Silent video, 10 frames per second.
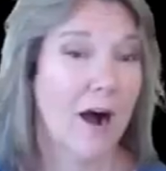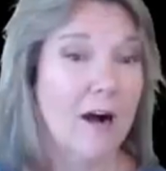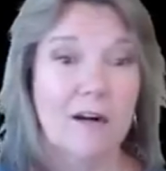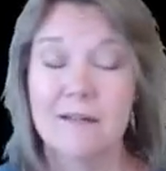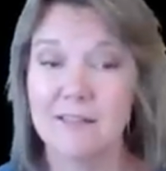
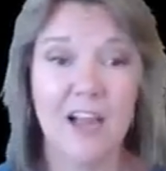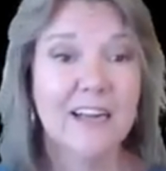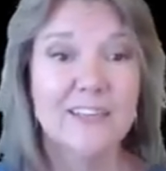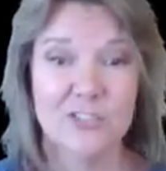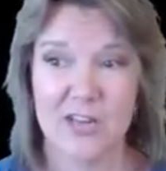our
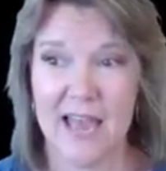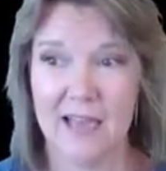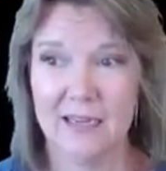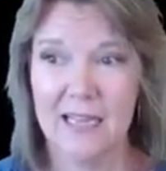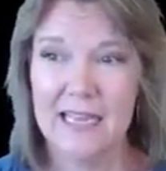luggage
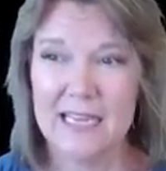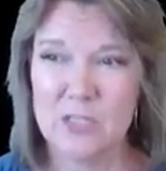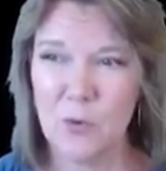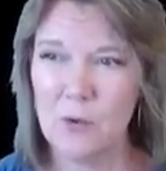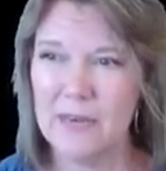tag
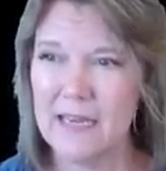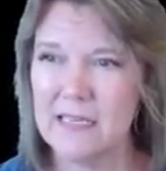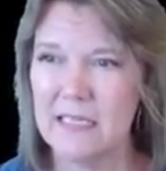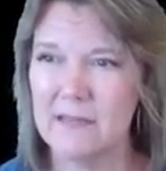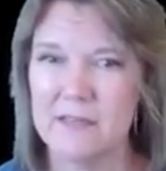is we need
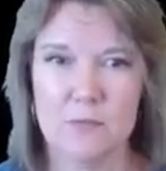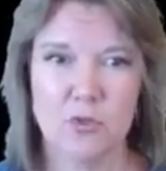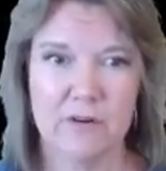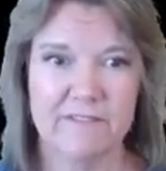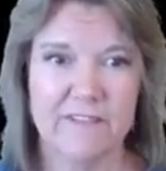to give some
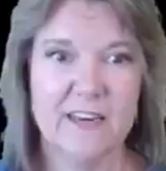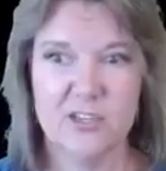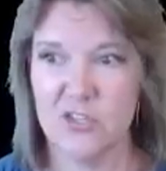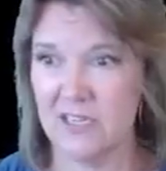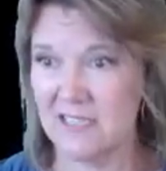sort of
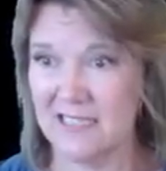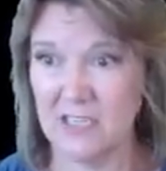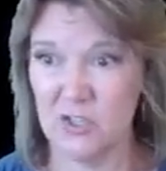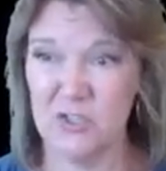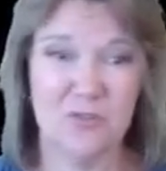finishing
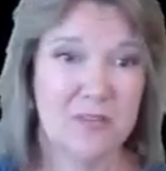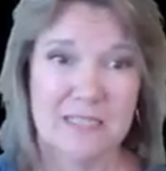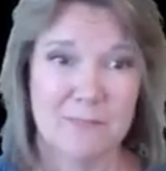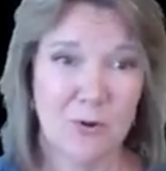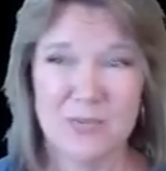stitch to
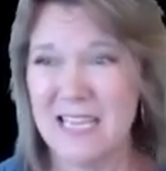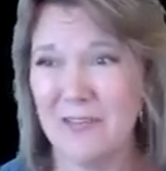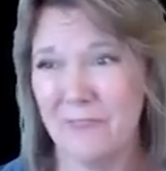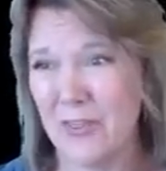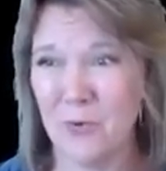this
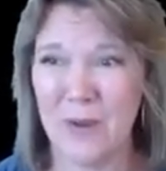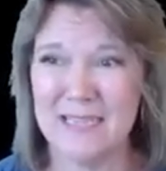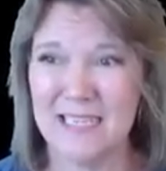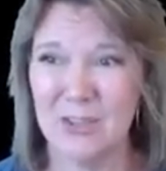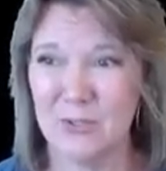motif.
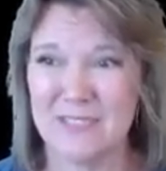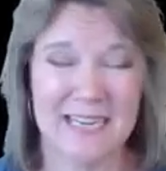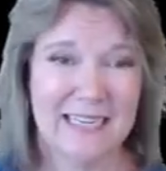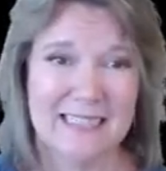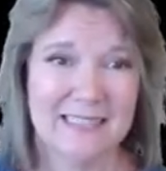Otherwise it looks
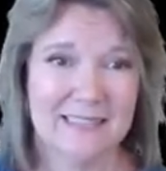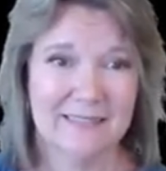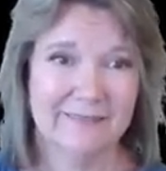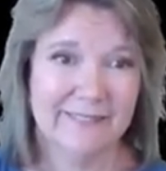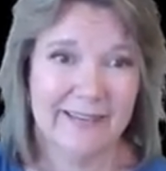like it's
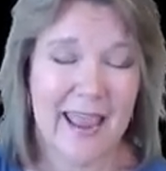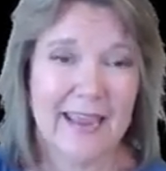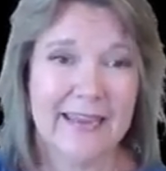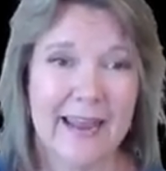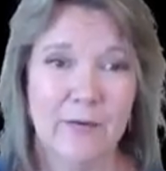
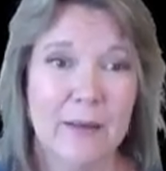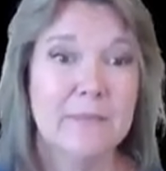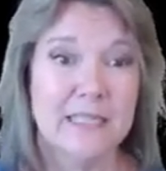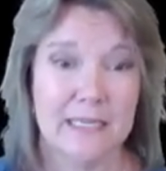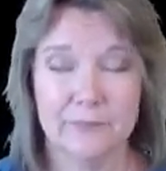hanging out
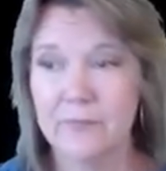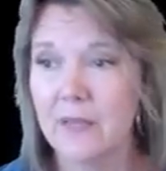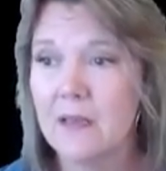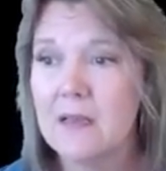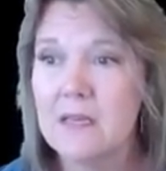empty.
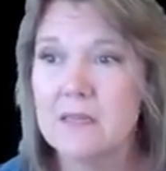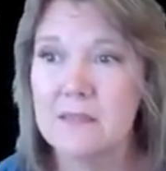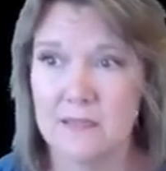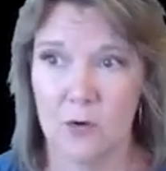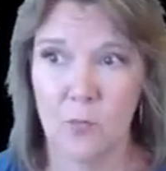
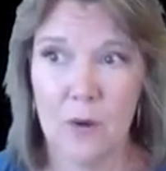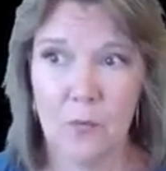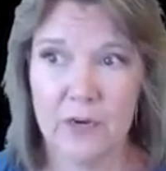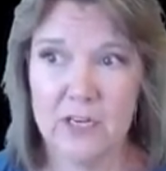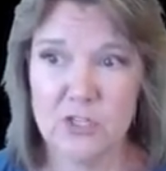So what
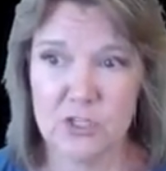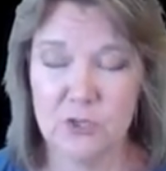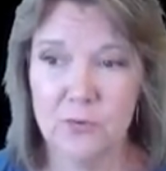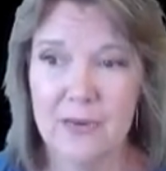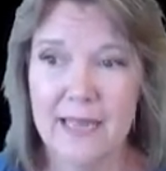we're going to
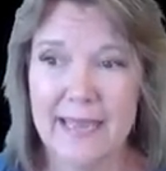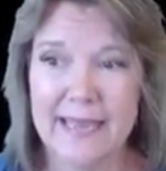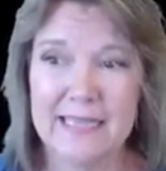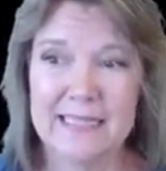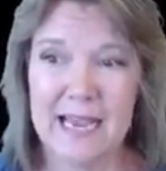do
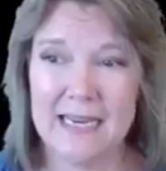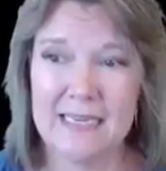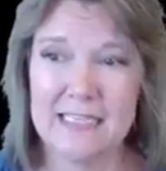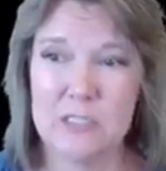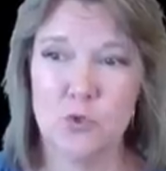is I
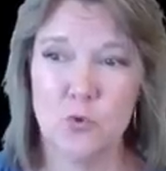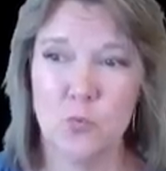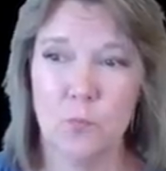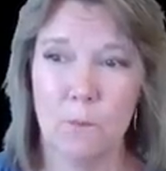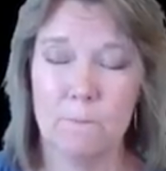need to
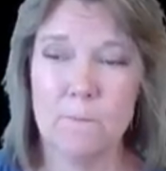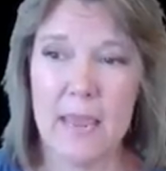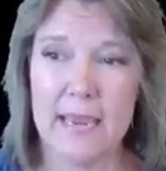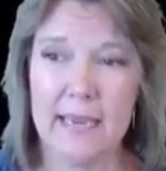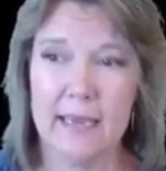
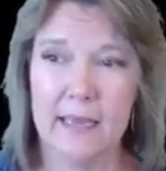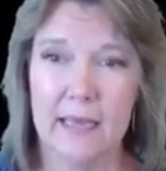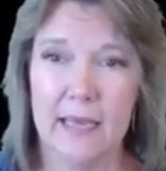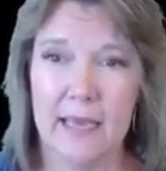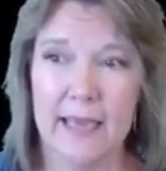make
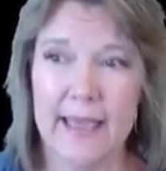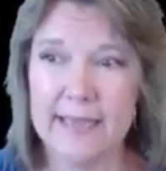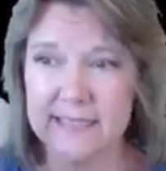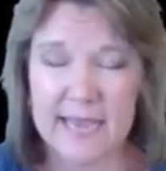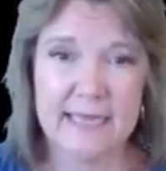a
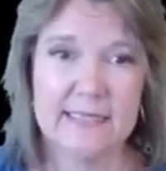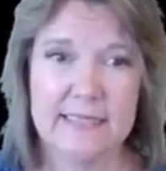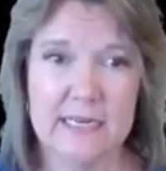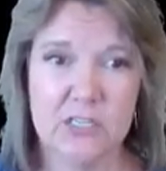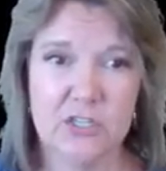satin
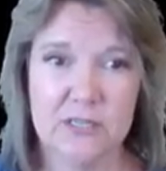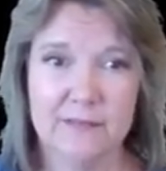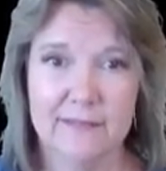stitch.